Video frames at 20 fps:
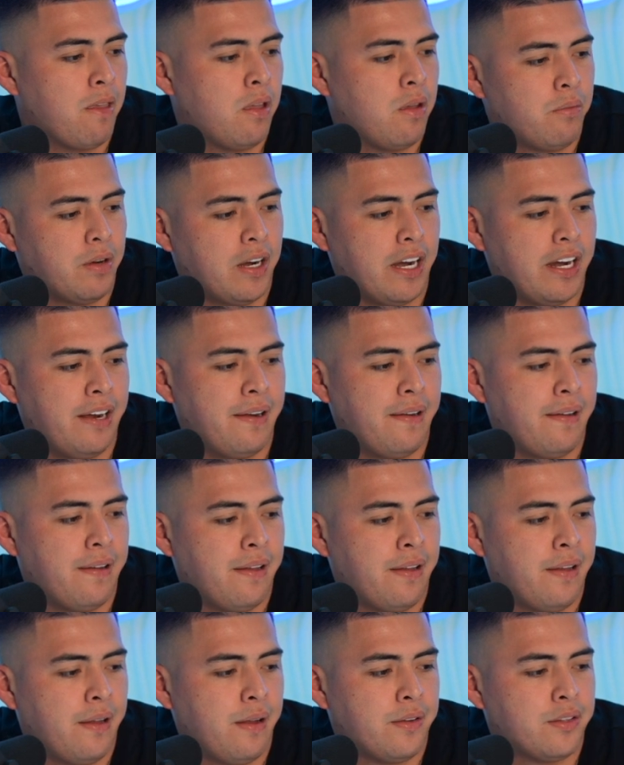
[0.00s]
Right?
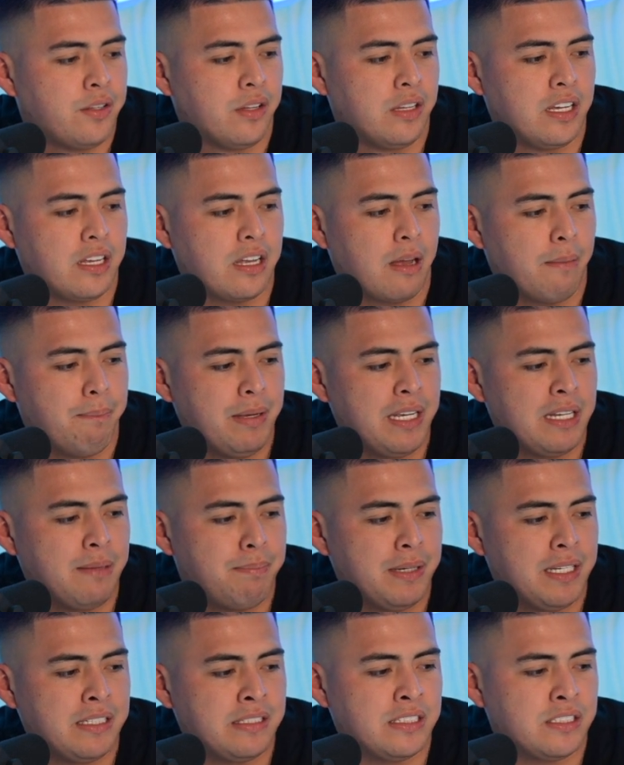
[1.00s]
So look, big
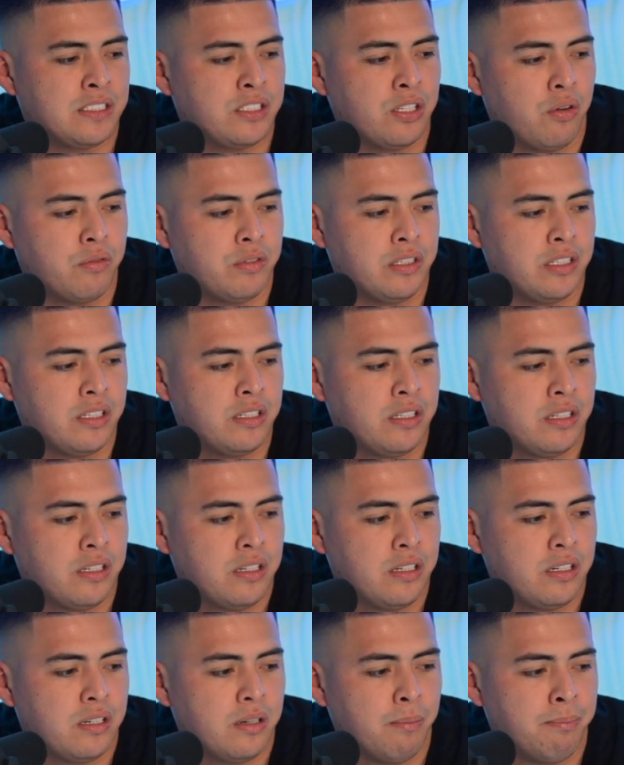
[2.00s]
business owners
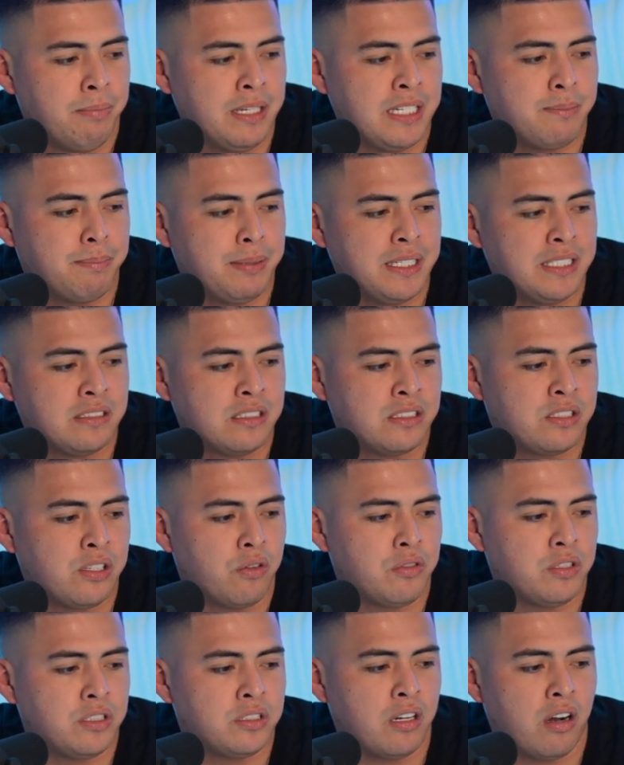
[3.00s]

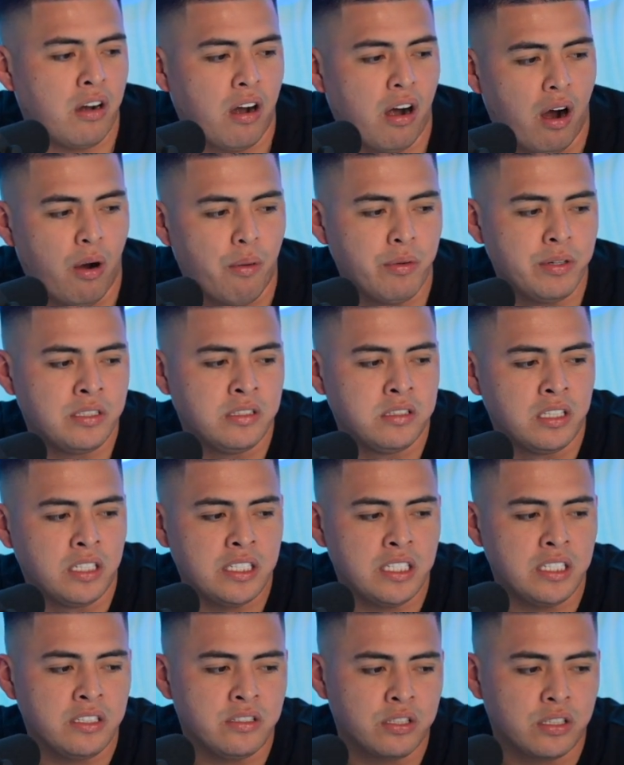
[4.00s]
are always
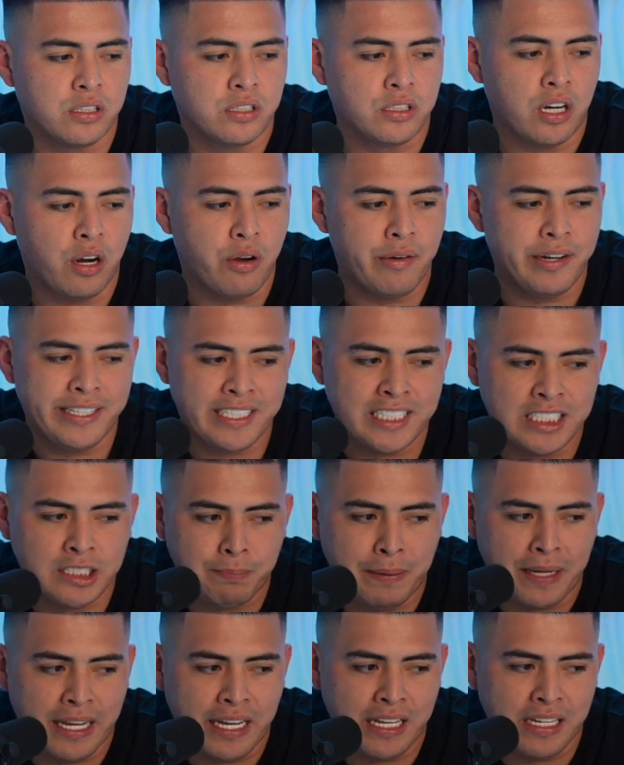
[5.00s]
looking to grow and
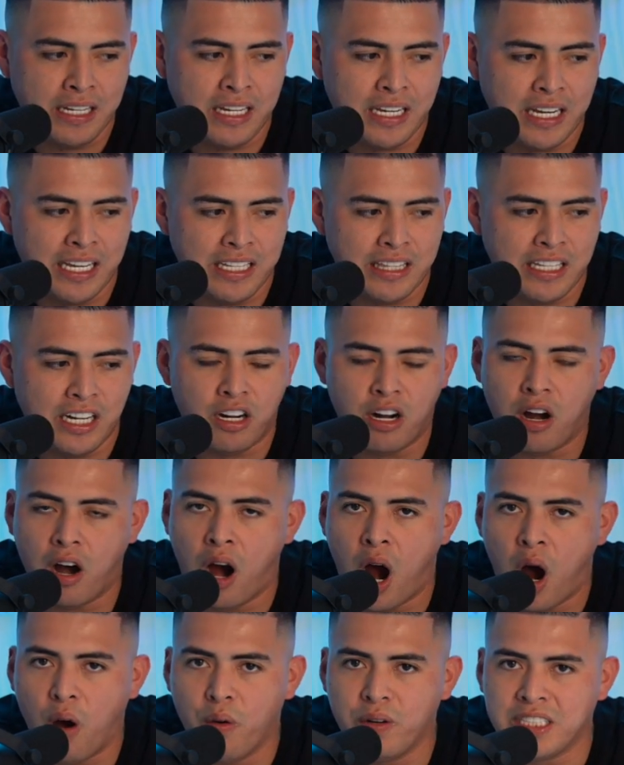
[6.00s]
expand, and they're
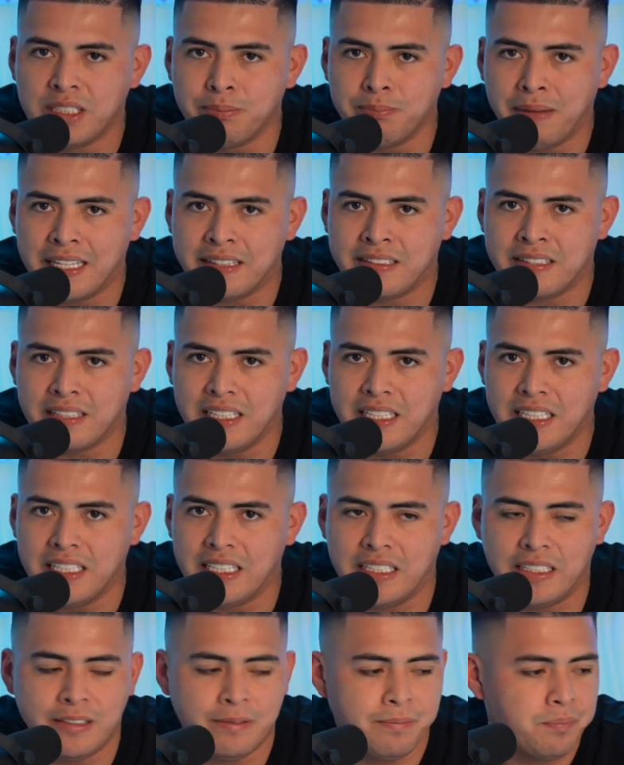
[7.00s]
always mentally
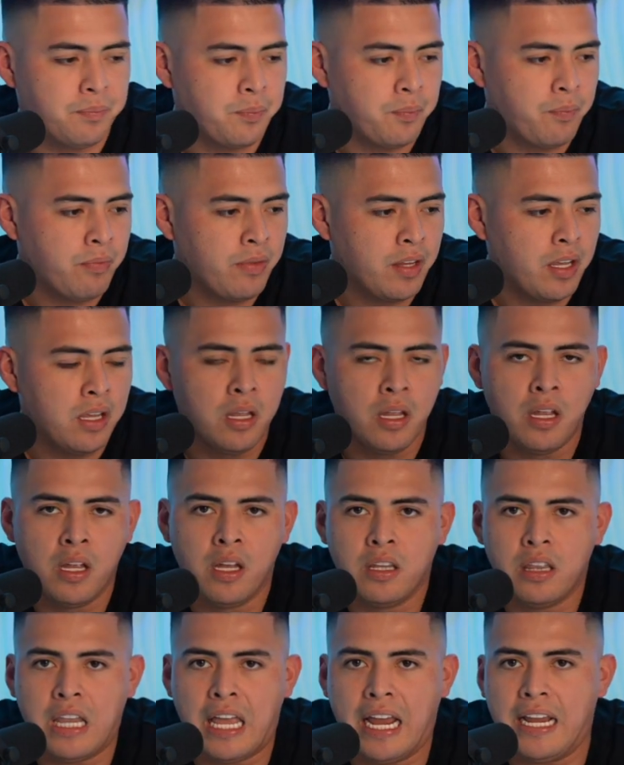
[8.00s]
in.
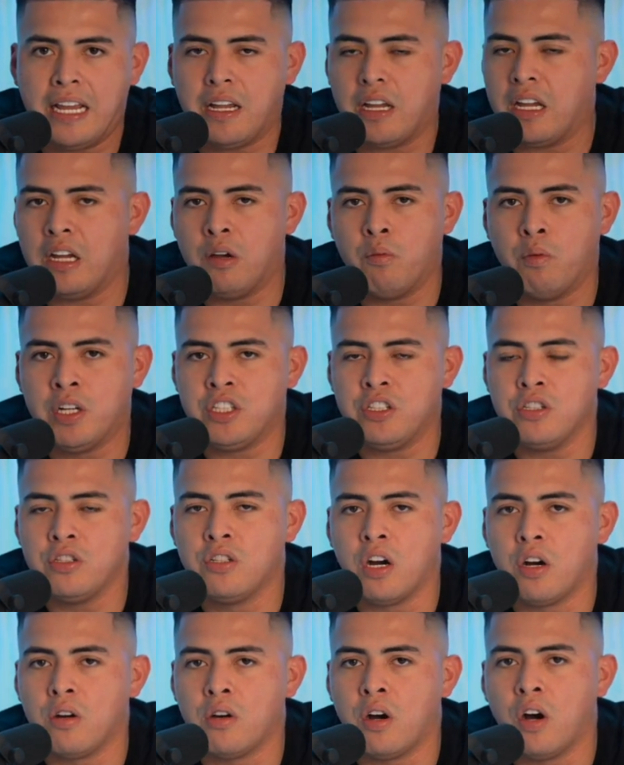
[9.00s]
Like when you
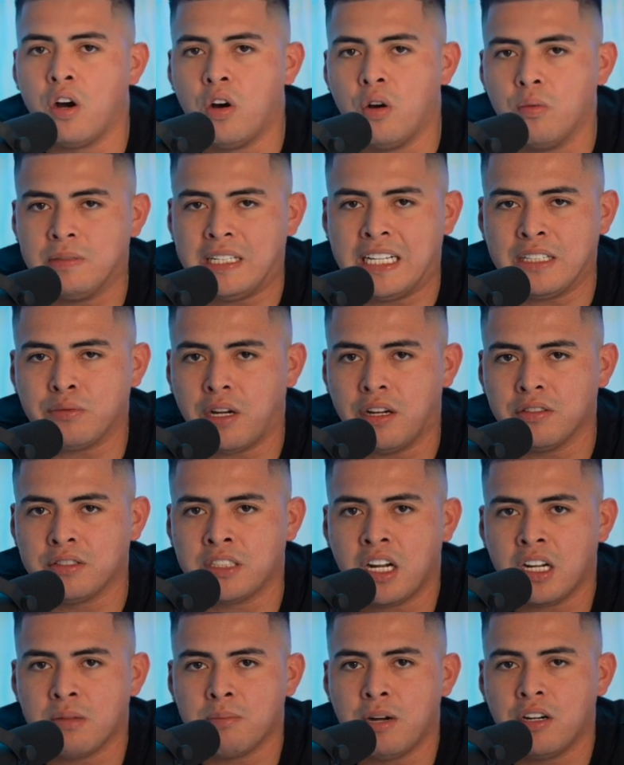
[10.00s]
go home, that's what I was
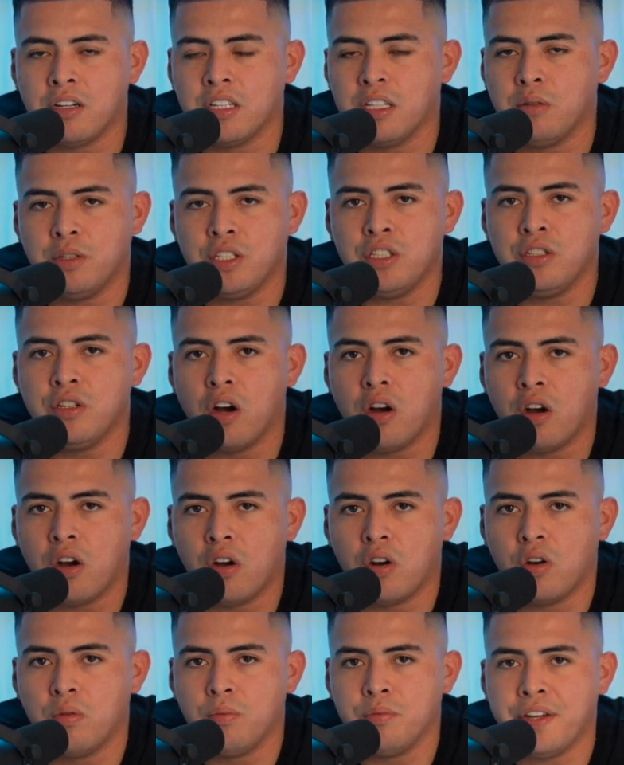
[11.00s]
talking about earlier. When you go
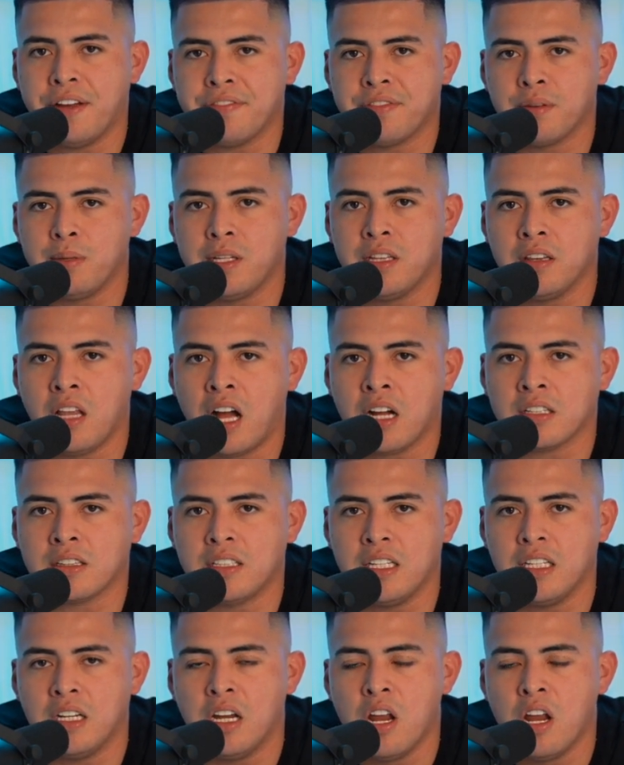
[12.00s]
home, you have to be locked in.